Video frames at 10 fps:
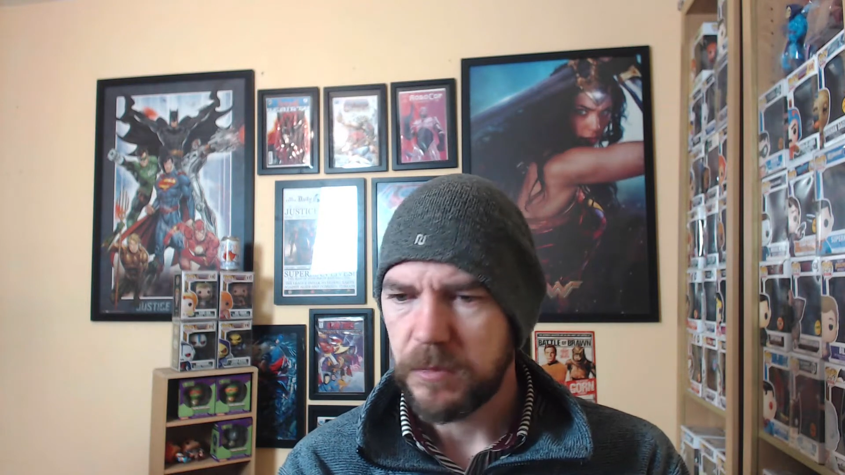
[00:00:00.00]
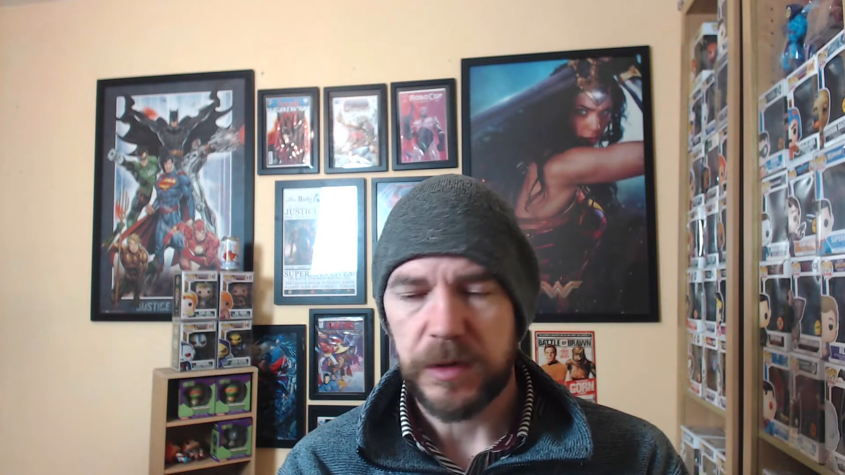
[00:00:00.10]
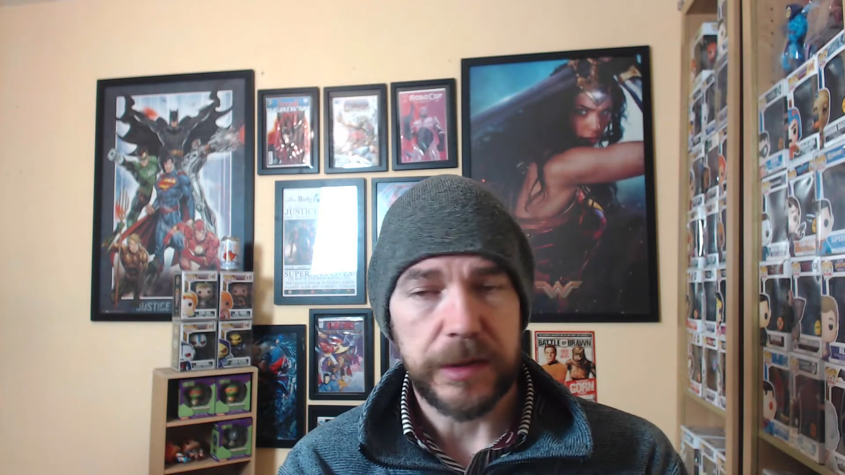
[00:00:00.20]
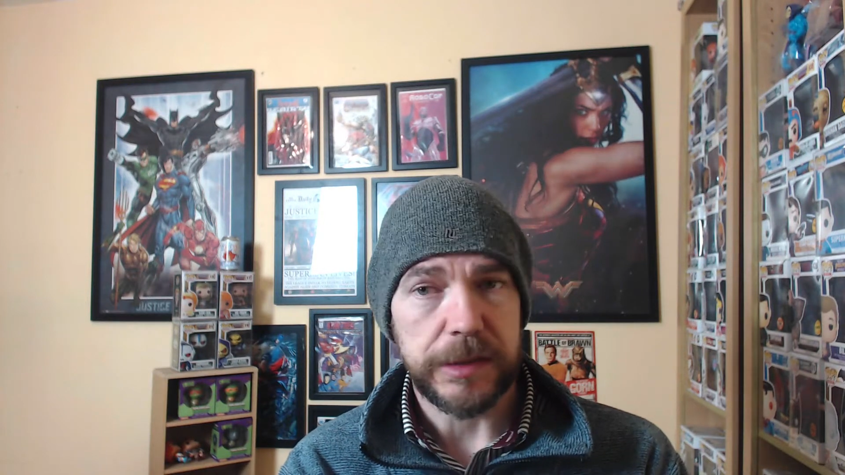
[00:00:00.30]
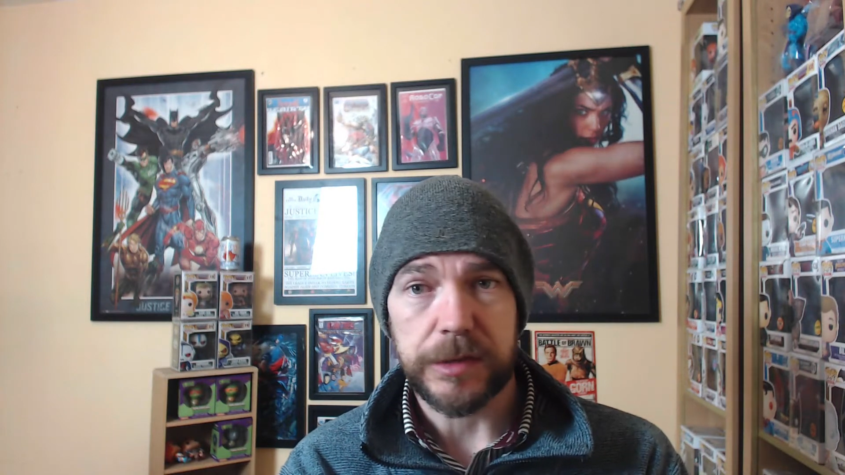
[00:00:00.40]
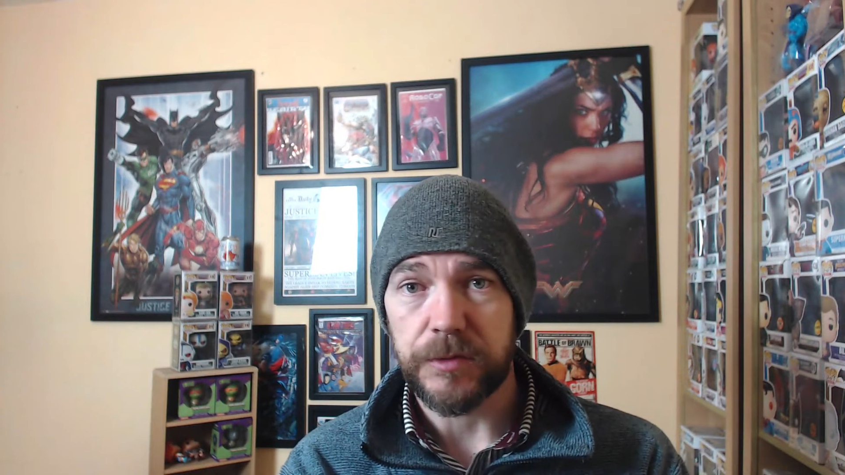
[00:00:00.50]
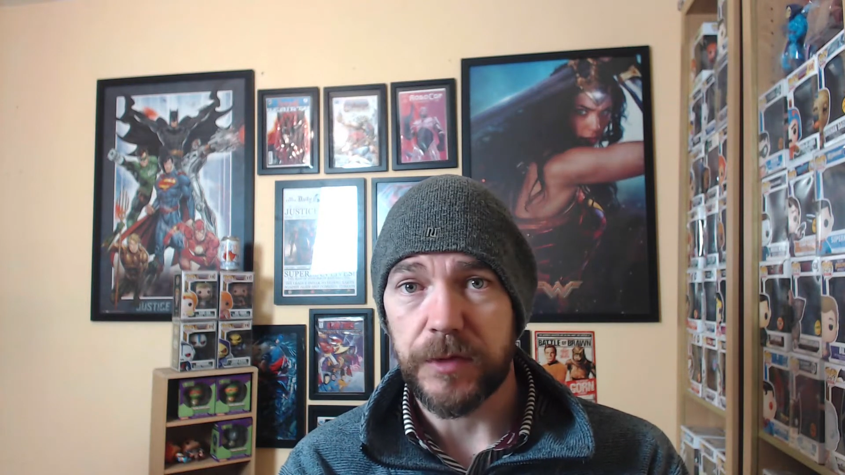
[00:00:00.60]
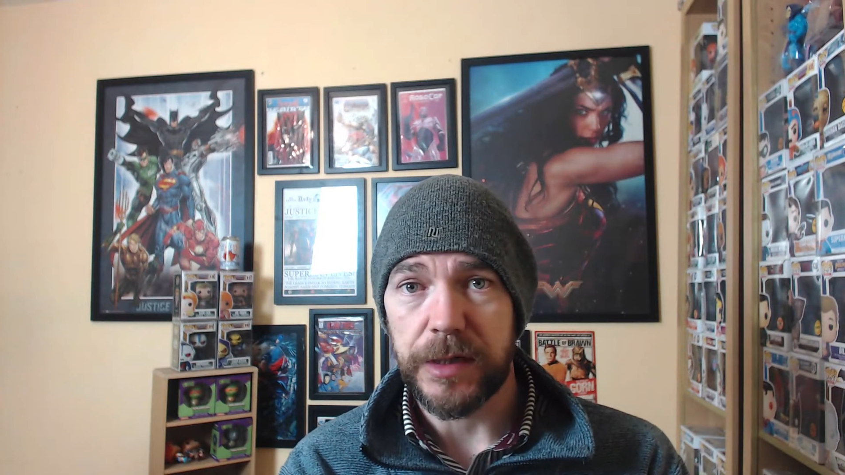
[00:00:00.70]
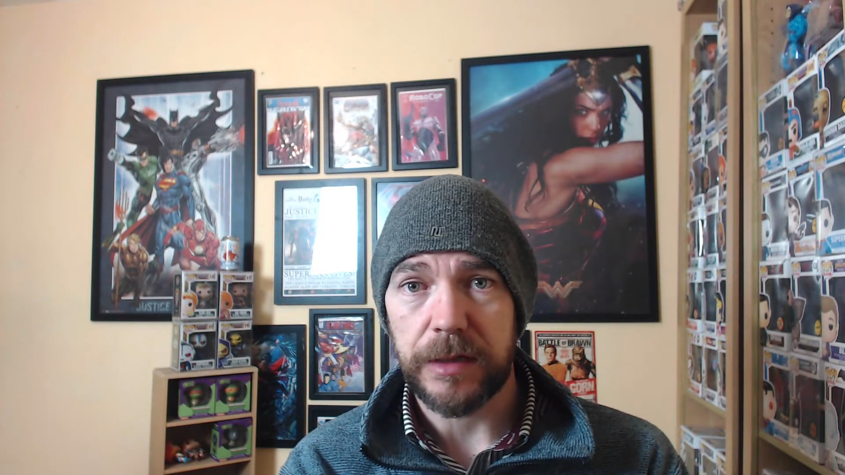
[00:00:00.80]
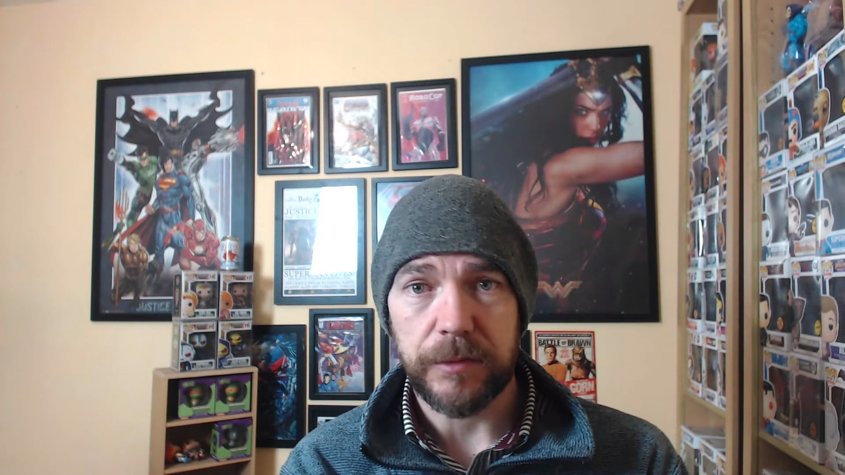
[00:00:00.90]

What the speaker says: this is real.